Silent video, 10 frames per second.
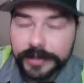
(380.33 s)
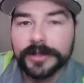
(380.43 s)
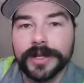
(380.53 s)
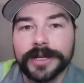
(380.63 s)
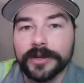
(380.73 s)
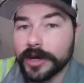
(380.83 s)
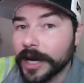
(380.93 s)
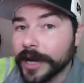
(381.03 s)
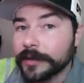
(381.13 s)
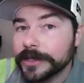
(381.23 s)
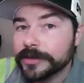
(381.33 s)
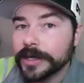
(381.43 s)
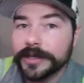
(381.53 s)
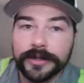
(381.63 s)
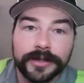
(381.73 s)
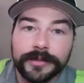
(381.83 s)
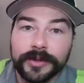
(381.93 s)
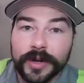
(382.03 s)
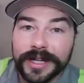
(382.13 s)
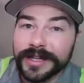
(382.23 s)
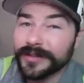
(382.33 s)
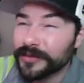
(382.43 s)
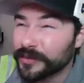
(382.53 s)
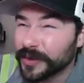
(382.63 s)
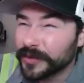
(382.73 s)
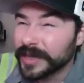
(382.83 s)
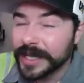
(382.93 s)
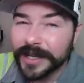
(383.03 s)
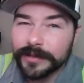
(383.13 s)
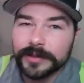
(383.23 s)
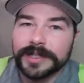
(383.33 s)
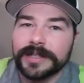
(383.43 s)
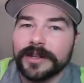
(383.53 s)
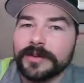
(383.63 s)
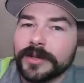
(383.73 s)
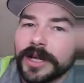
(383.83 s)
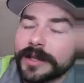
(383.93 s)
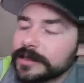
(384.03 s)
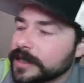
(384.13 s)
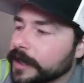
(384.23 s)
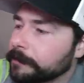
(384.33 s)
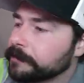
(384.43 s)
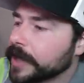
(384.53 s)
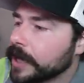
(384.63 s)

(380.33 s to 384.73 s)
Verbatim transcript: So like an on-highway truck, you're gonna be running 50 to 80% load a lot of the time.